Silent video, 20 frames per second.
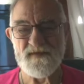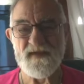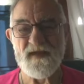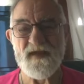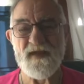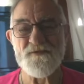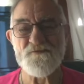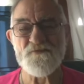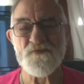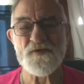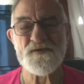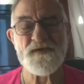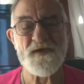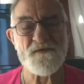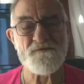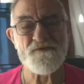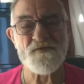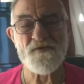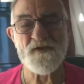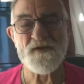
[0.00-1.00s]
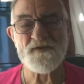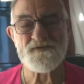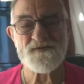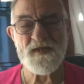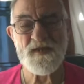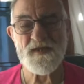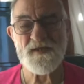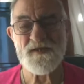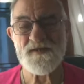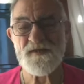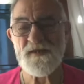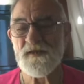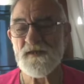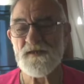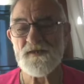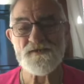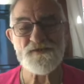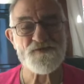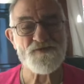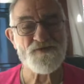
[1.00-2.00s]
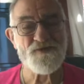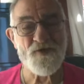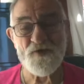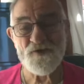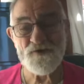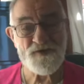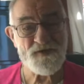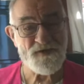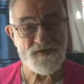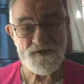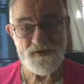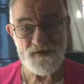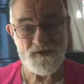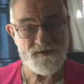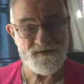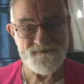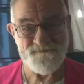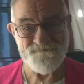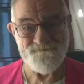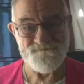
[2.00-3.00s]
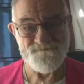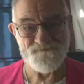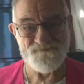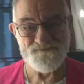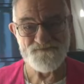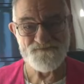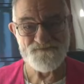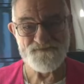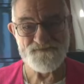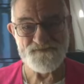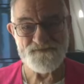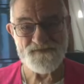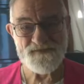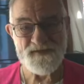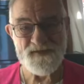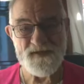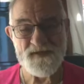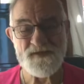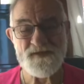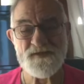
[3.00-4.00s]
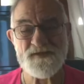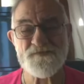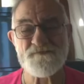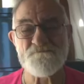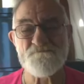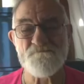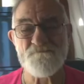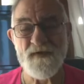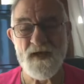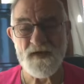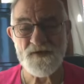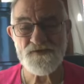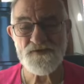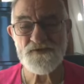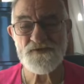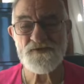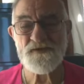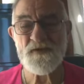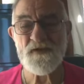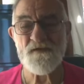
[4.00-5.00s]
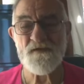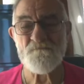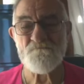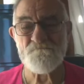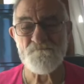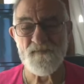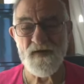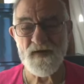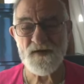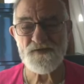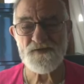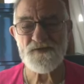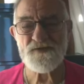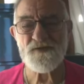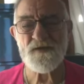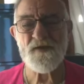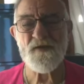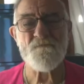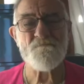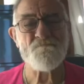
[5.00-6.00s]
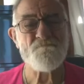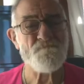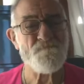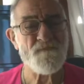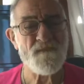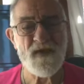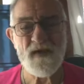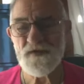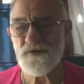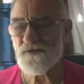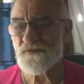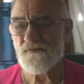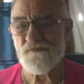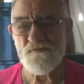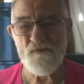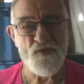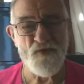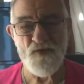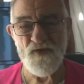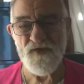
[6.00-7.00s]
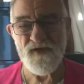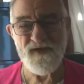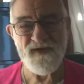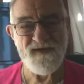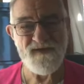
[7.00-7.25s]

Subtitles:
And whatever I said is not it. It is much, much, much more.